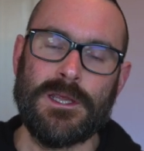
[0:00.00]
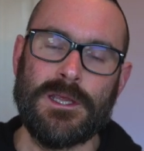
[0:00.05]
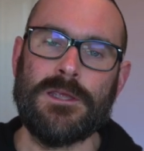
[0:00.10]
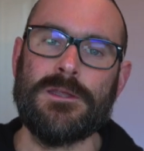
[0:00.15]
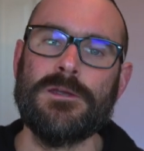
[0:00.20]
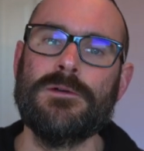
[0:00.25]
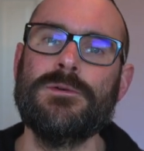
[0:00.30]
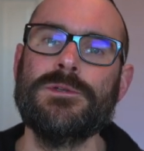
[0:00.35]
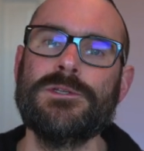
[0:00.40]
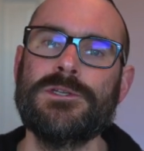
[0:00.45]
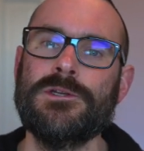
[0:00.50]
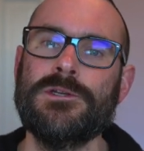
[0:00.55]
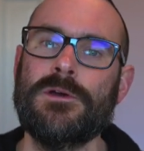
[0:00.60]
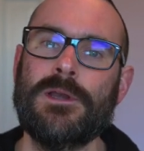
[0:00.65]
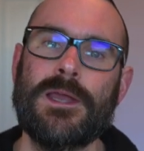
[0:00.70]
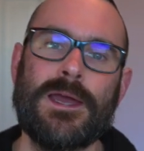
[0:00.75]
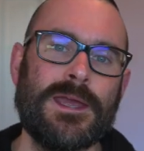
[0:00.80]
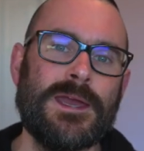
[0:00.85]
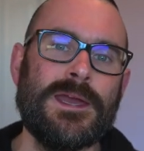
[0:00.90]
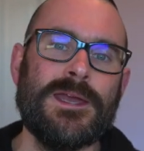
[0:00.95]
You don't want to know,
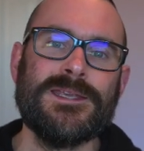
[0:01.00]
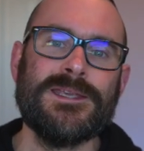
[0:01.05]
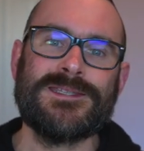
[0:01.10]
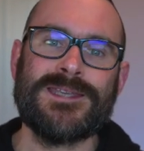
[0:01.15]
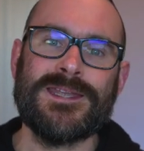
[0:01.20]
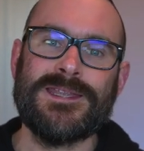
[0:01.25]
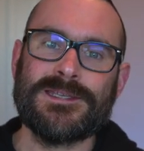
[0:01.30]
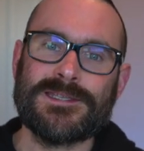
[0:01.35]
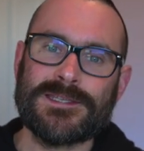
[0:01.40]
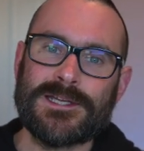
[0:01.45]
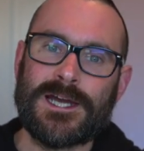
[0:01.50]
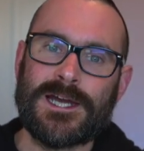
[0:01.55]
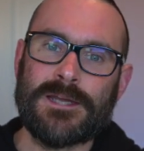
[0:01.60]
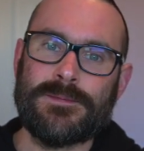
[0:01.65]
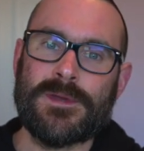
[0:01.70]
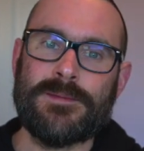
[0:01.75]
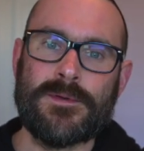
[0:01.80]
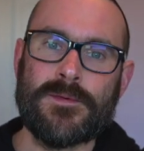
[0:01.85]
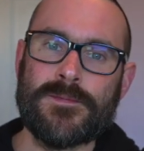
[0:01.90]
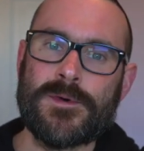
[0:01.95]
like, since
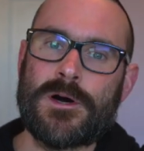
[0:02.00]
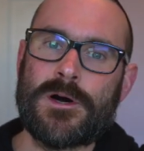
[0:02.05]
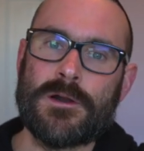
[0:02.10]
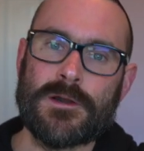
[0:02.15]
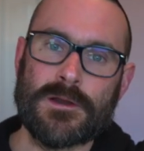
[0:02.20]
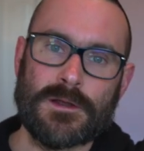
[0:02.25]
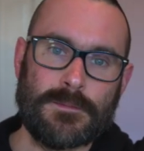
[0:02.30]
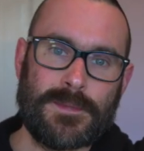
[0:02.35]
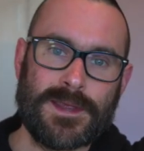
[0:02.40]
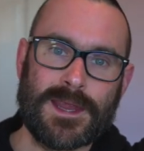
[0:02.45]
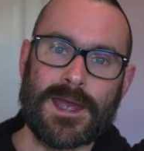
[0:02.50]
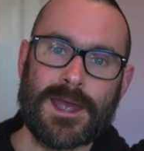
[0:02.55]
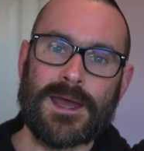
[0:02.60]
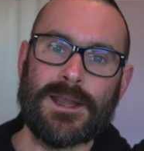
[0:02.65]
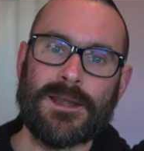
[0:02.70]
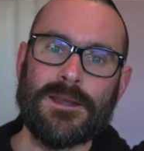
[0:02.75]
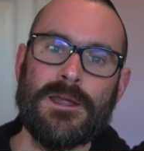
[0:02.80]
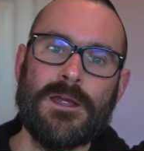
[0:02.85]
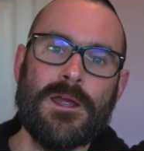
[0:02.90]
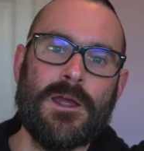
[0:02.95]
time immemorial
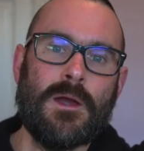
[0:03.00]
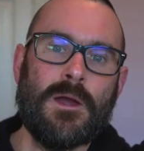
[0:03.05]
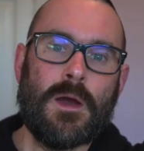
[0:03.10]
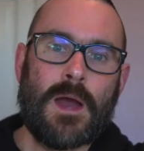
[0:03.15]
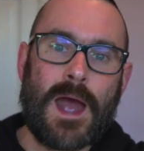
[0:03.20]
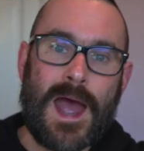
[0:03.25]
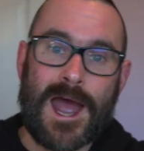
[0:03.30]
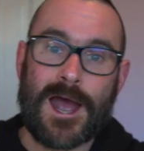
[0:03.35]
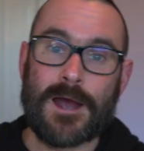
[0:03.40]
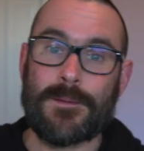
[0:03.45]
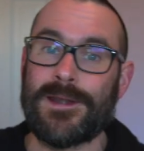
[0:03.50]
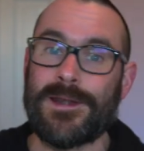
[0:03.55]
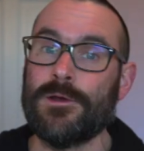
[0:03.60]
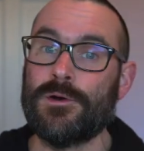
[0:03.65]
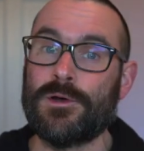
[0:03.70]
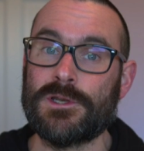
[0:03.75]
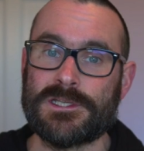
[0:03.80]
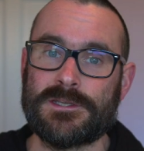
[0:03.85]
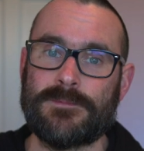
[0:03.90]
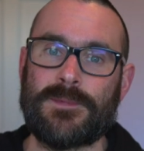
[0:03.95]
began, how many
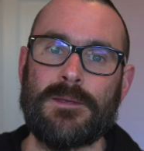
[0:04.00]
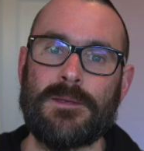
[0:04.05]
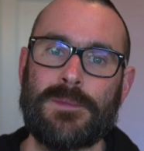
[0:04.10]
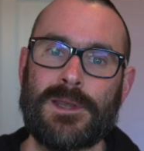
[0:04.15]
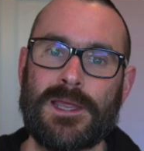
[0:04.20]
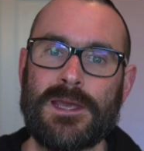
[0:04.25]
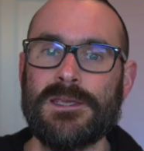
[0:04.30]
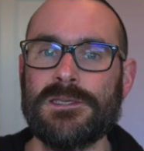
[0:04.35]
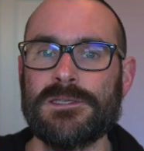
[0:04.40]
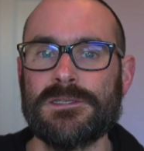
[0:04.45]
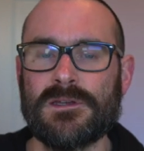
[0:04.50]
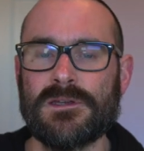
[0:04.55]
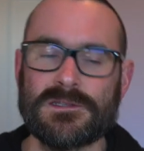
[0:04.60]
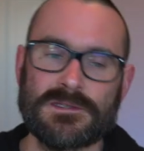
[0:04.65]
orders have been placed.